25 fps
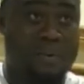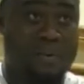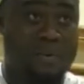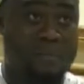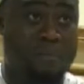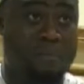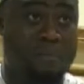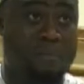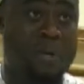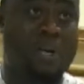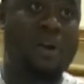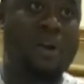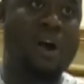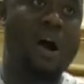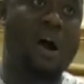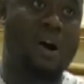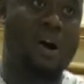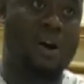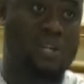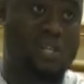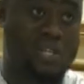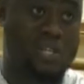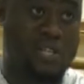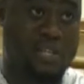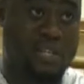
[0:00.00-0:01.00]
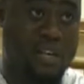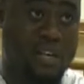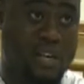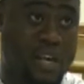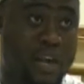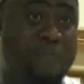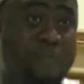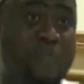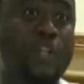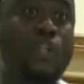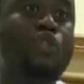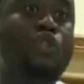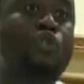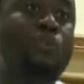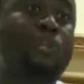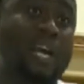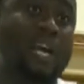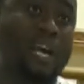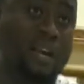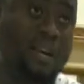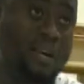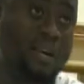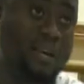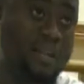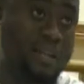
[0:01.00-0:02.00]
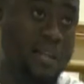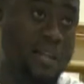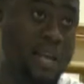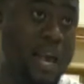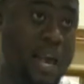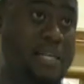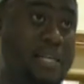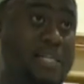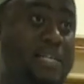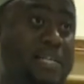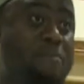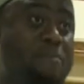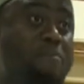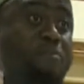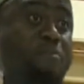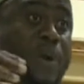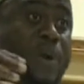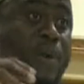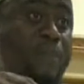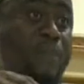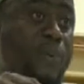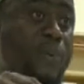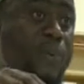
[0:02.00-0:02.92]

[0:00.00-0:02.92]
because even today, there are some people